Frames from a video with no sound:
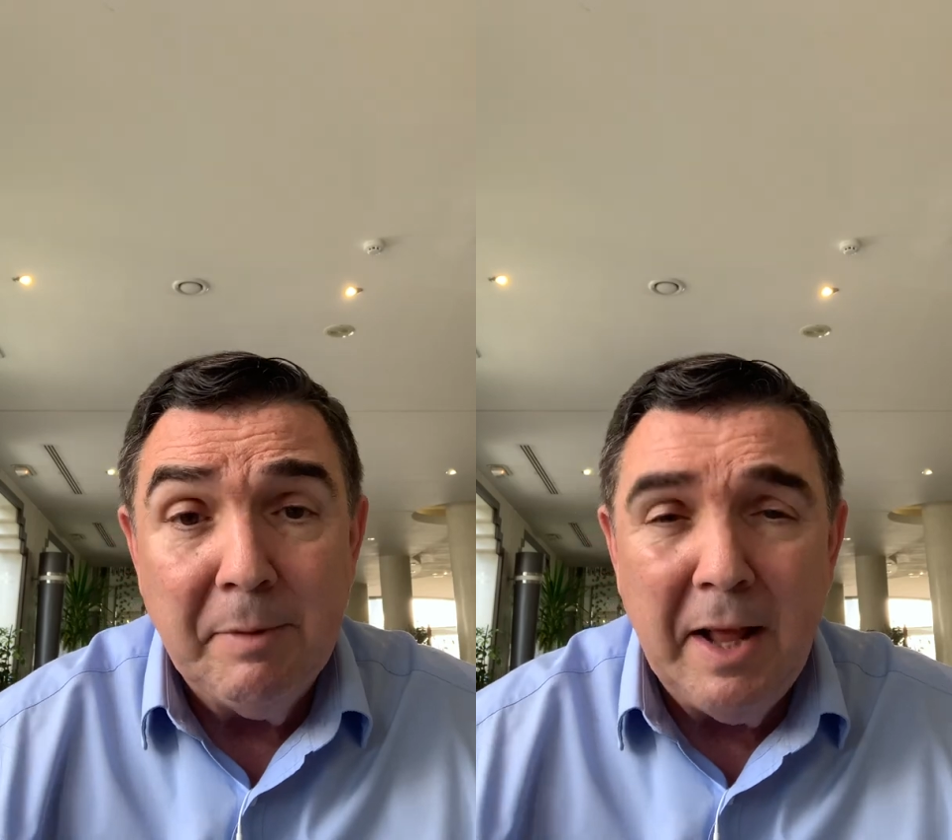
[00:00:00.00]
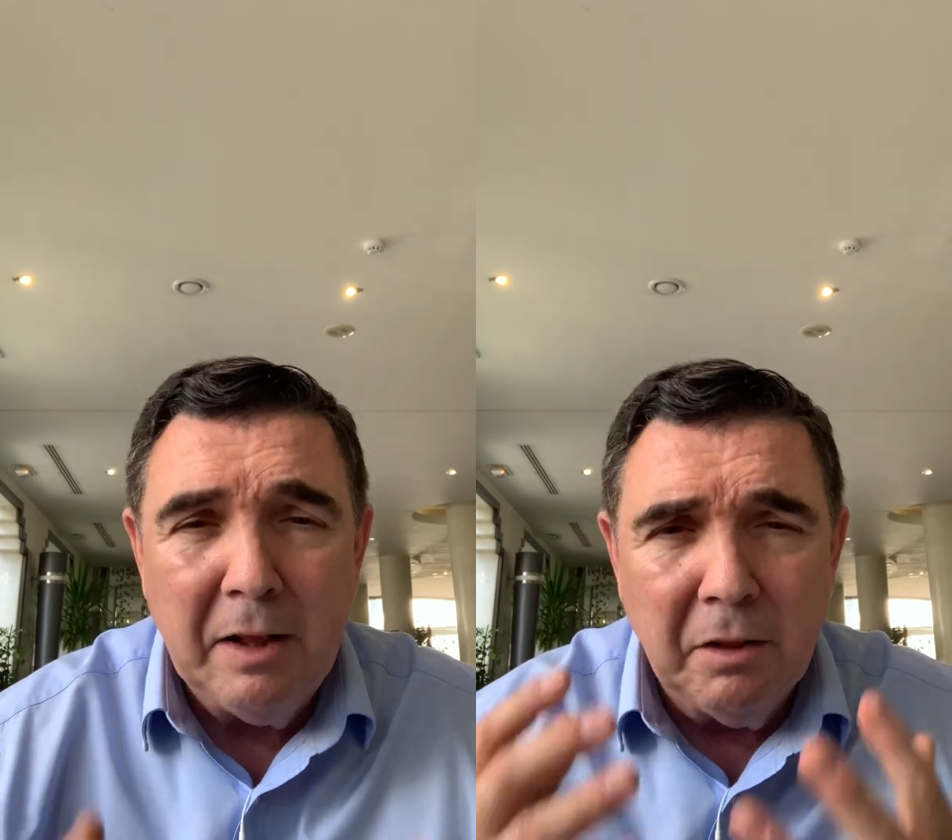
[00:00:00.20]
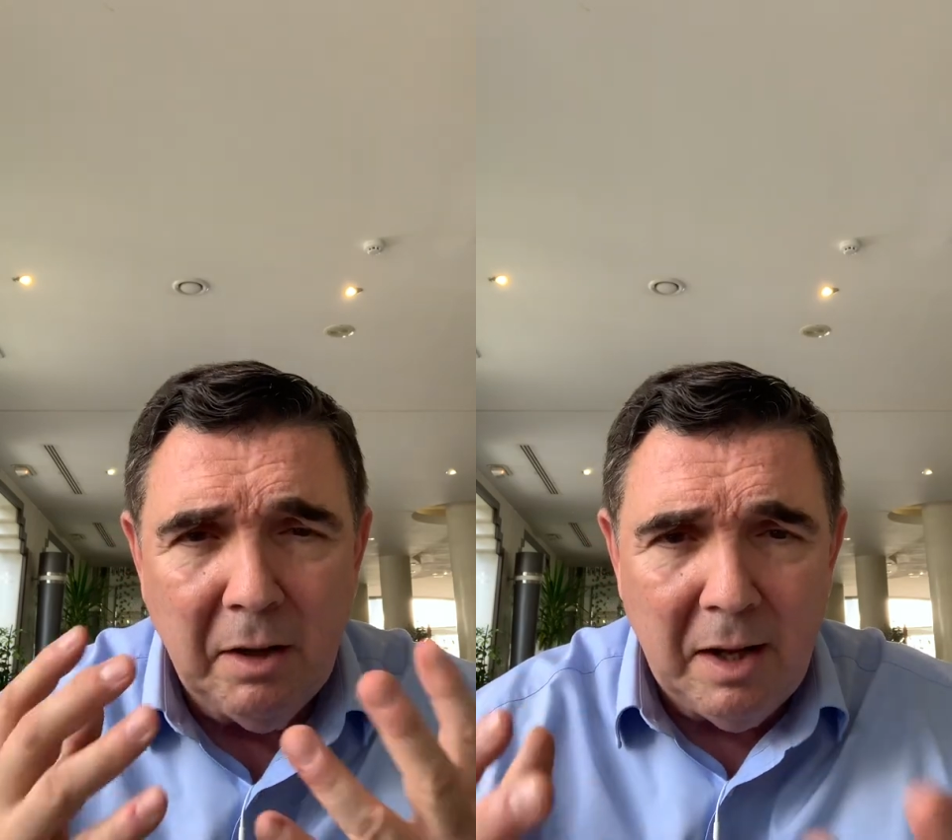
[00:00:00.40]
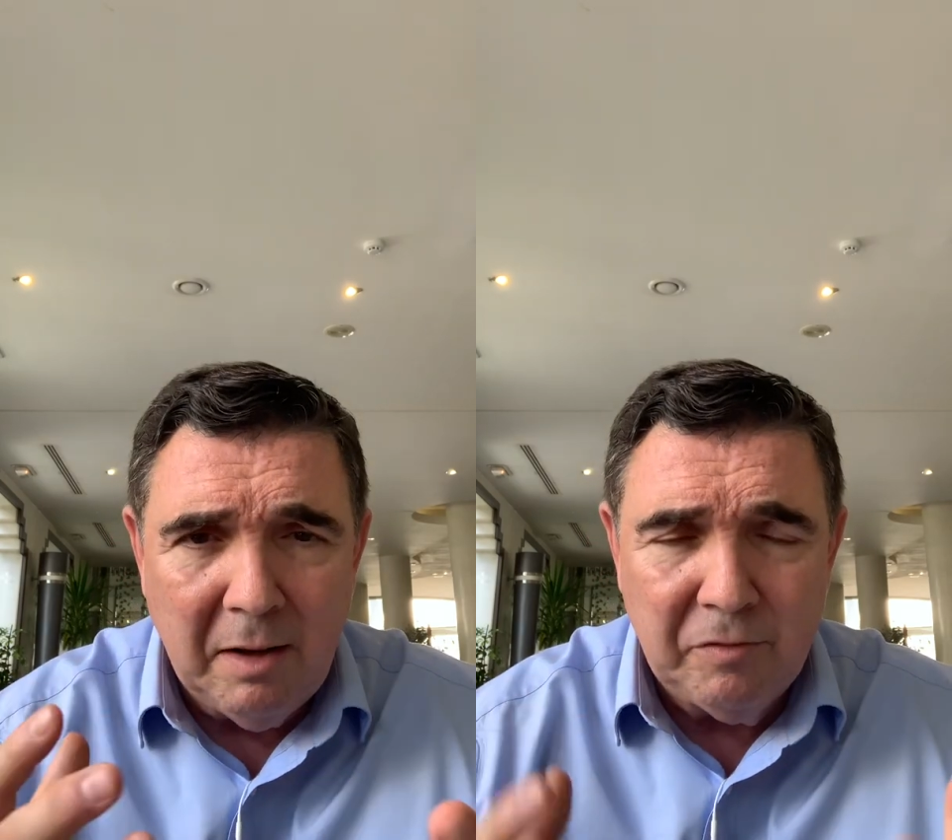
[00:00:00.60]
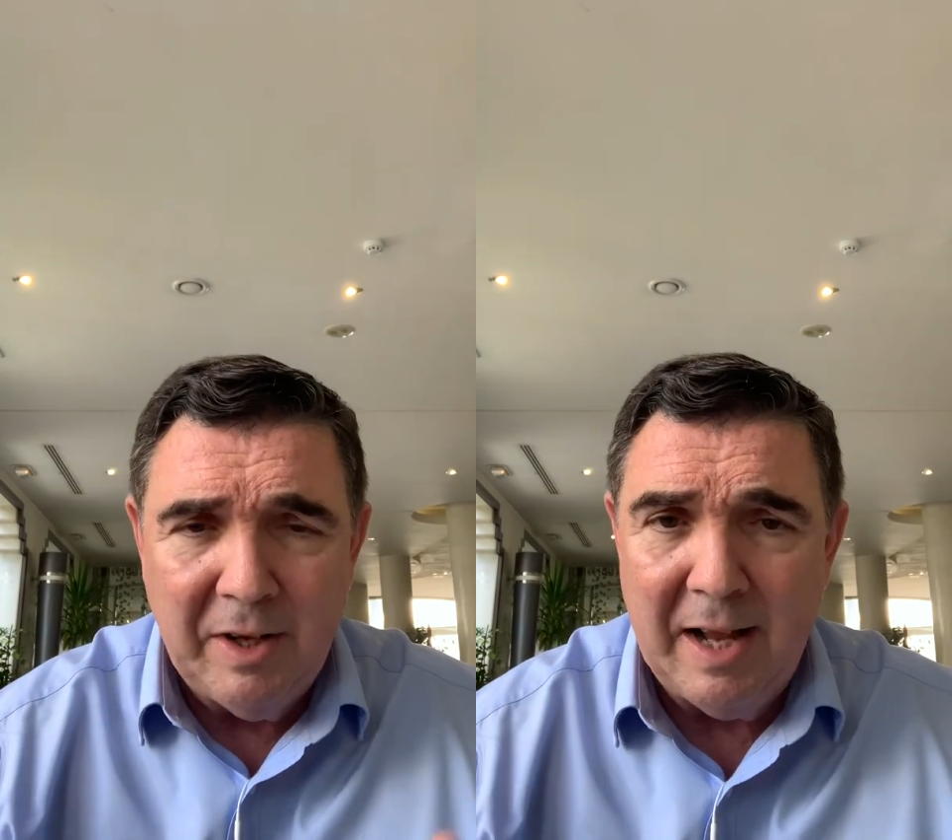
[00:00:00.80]
And they
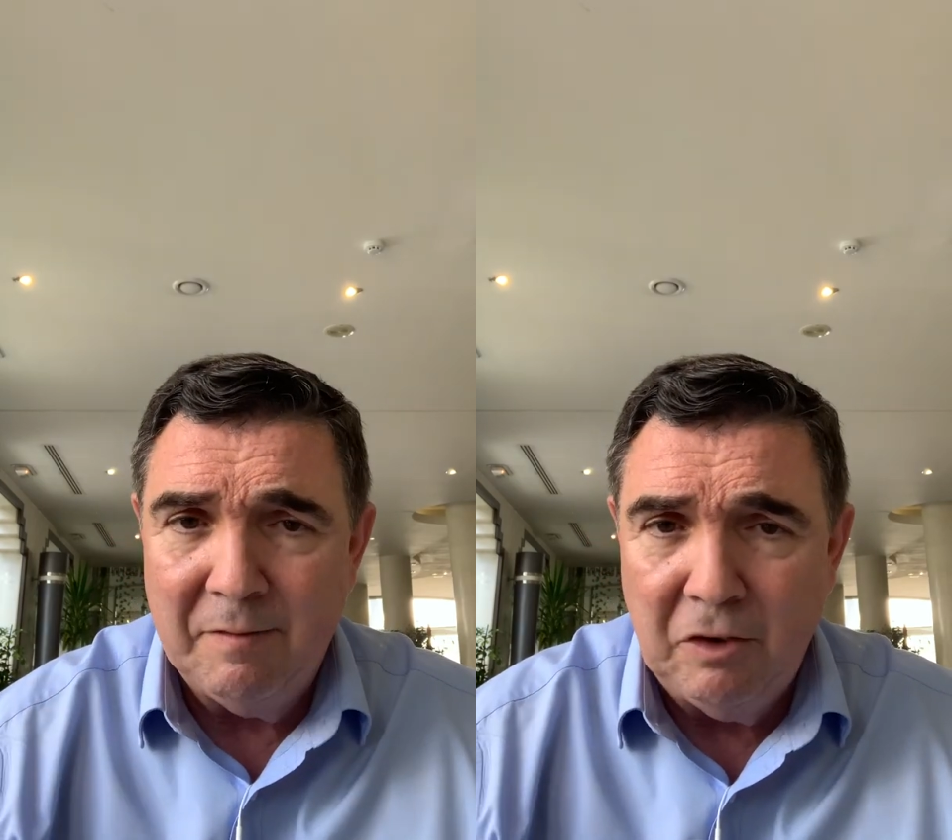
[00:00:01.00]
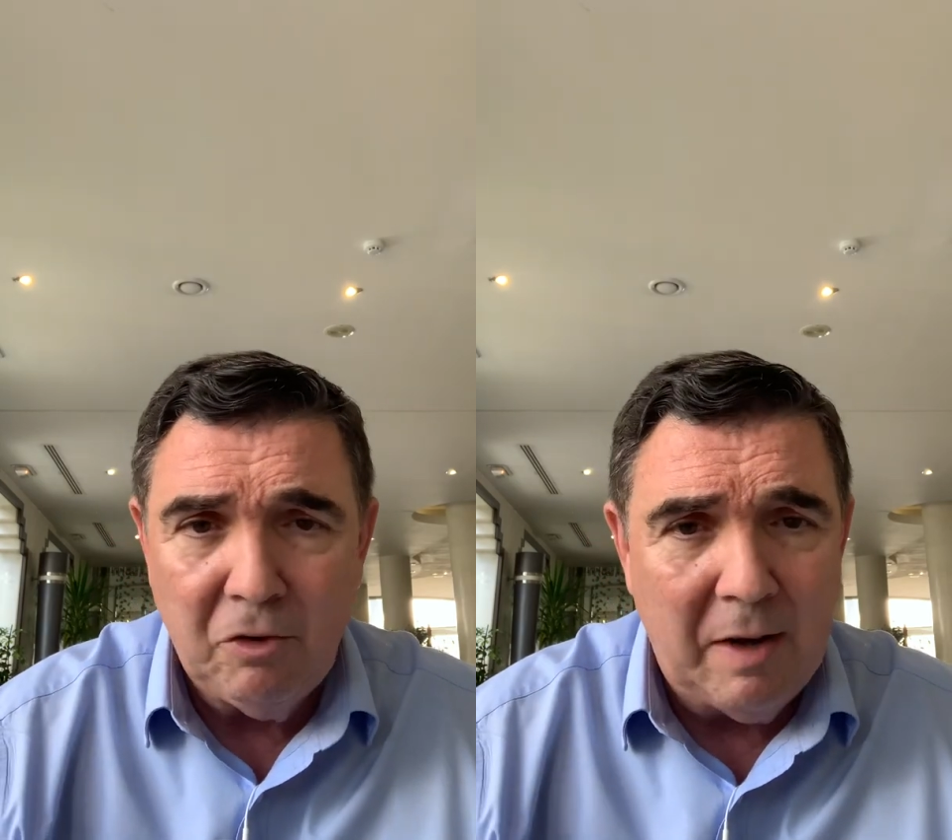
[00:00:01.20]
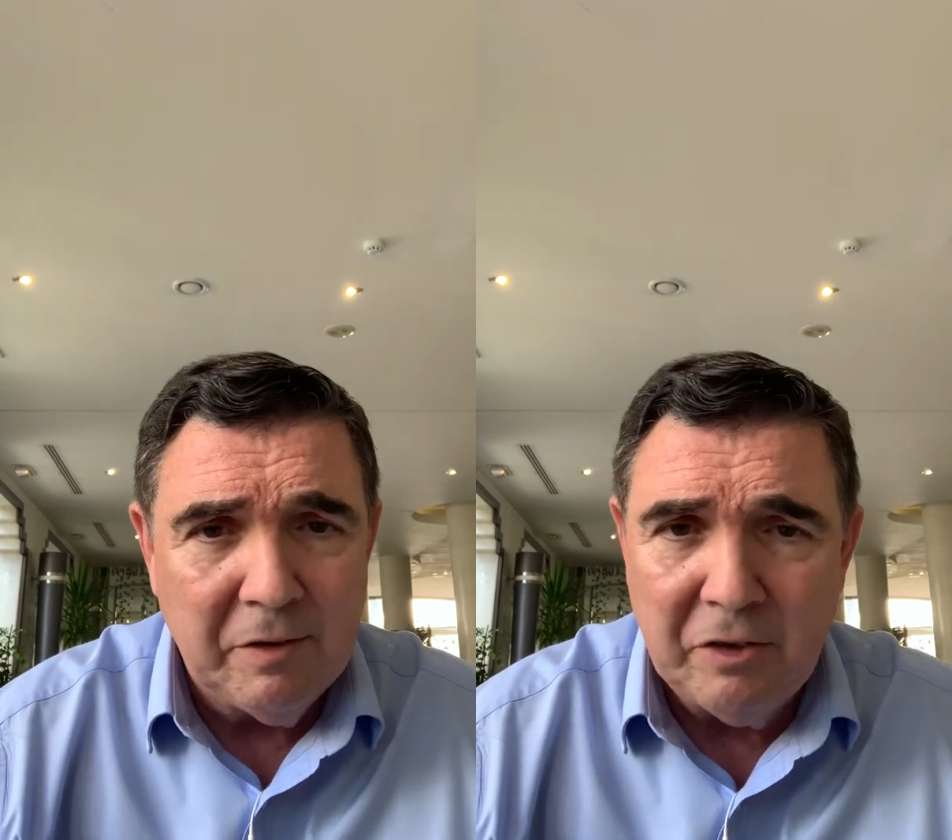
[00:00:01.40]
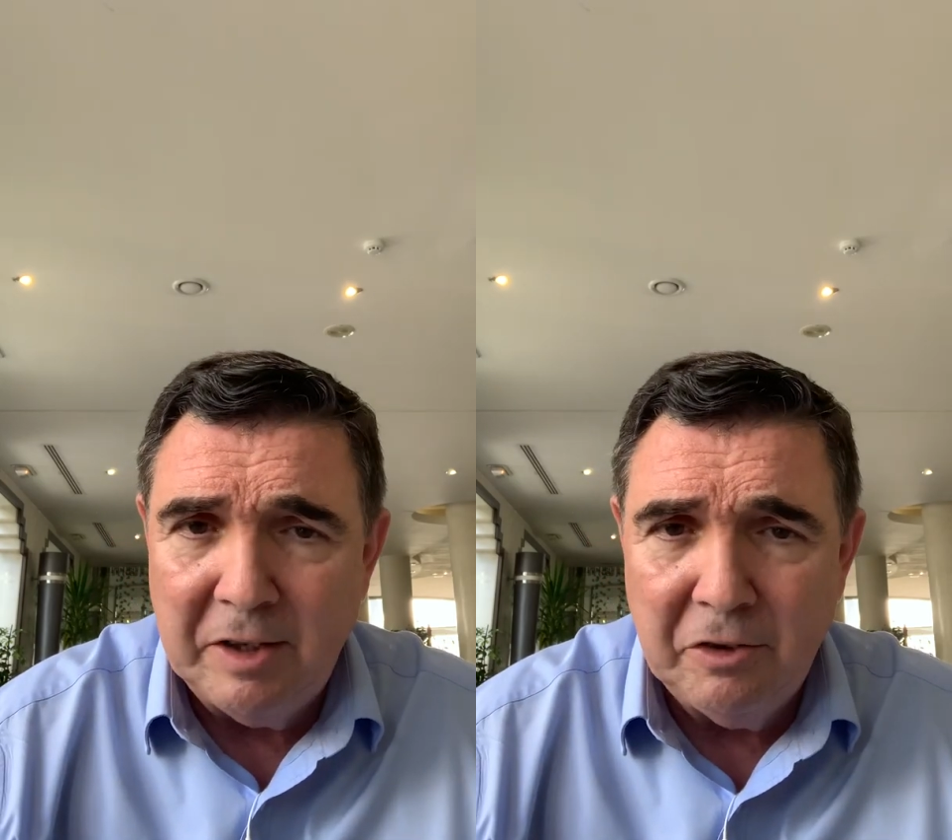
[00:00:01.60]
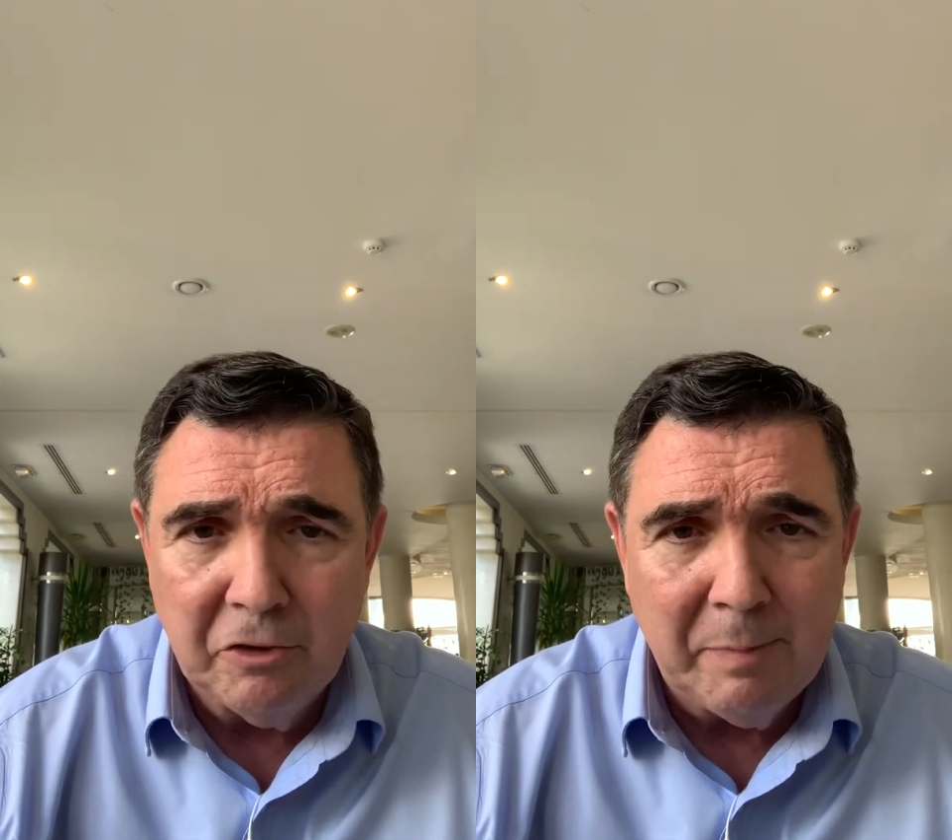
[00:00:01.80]
love to have these
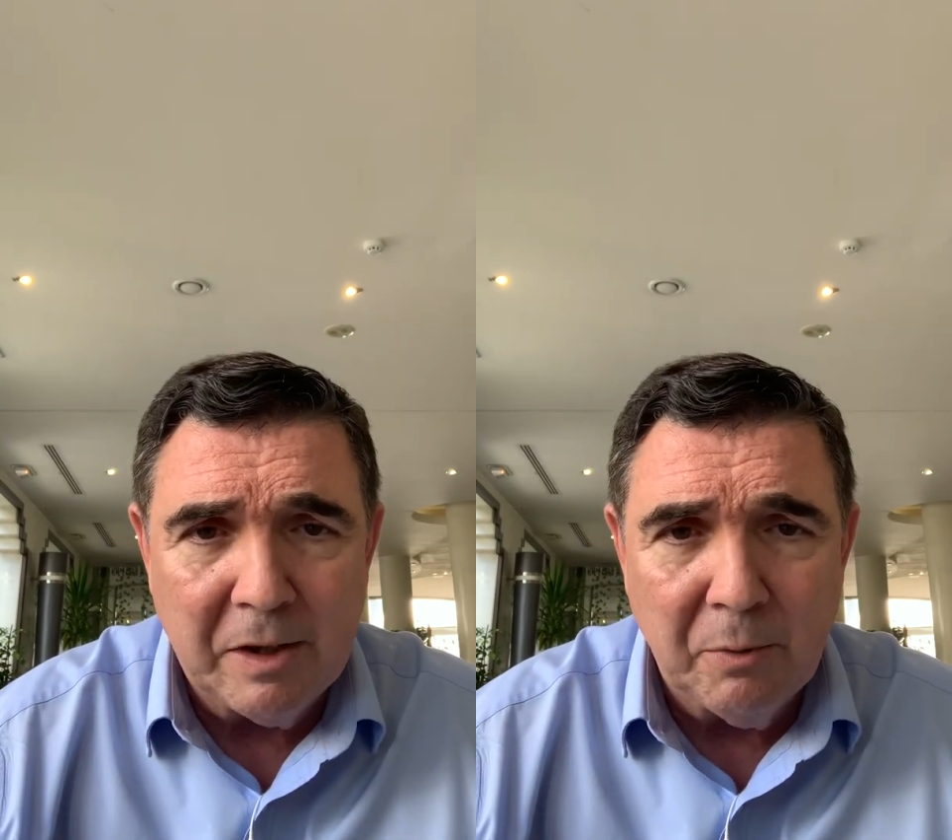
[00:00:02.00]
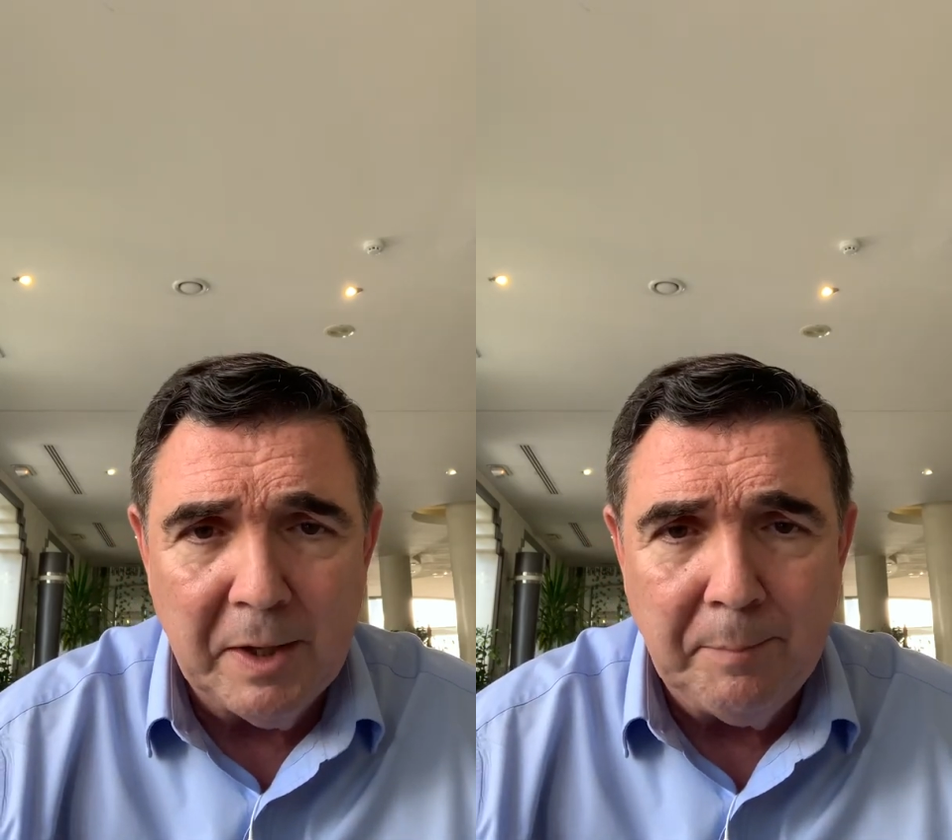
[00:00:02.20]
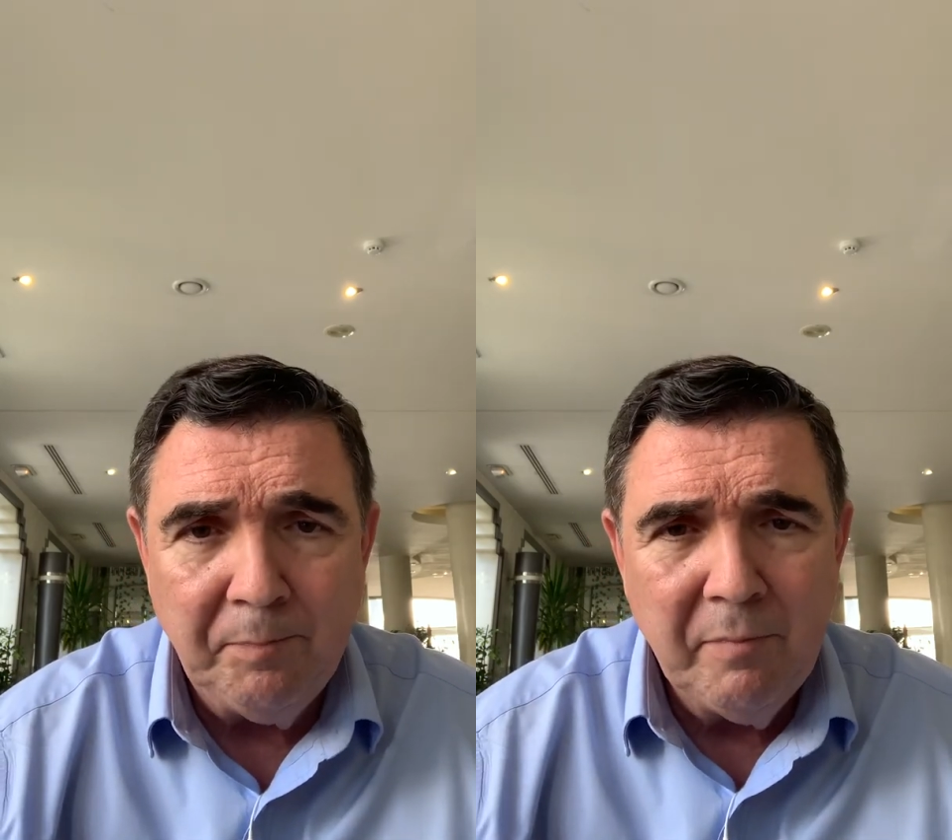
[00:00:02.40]
conversations, by the way.